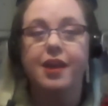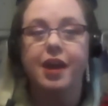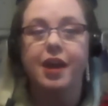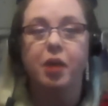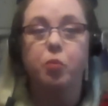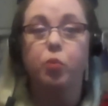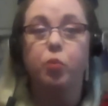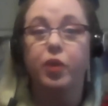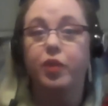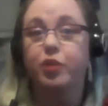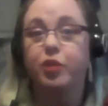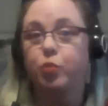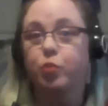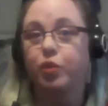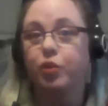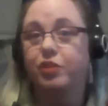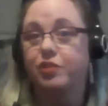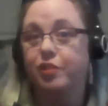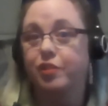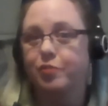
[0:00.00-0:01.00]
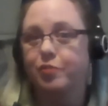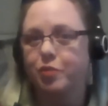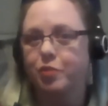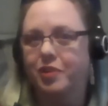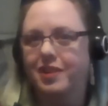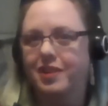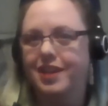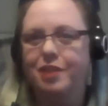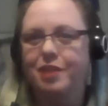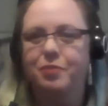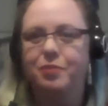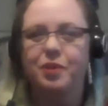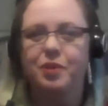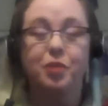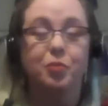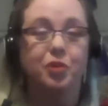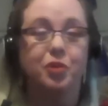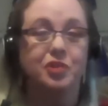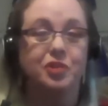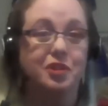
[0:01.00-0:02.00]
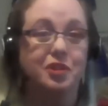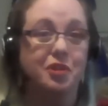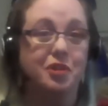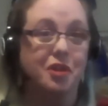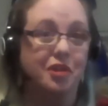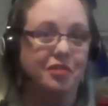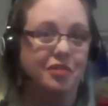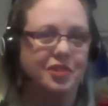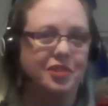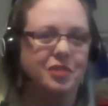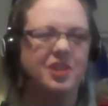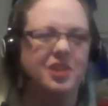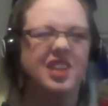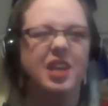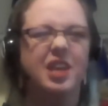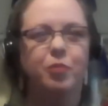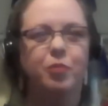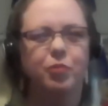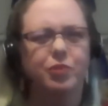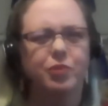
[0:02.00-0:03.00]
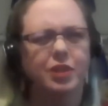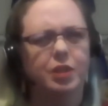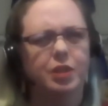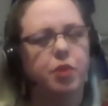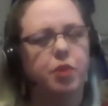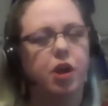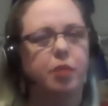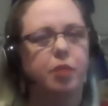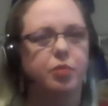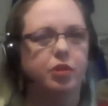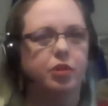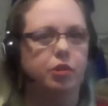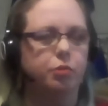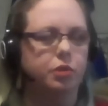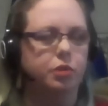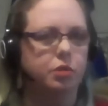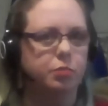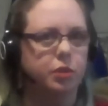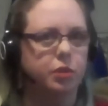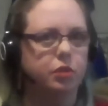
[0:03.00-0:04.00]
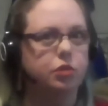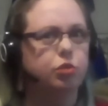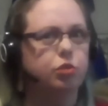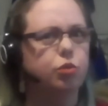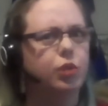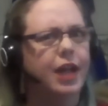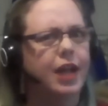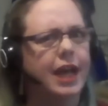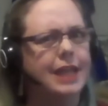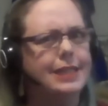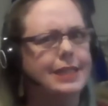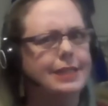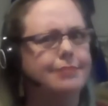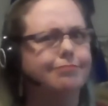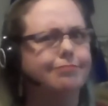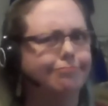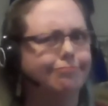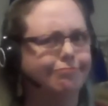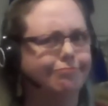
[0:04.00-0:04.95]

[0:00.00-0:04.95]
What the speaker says: one of them works on Fortnite, one of them works on Call of Duty. I'm really popular with the middle school guys.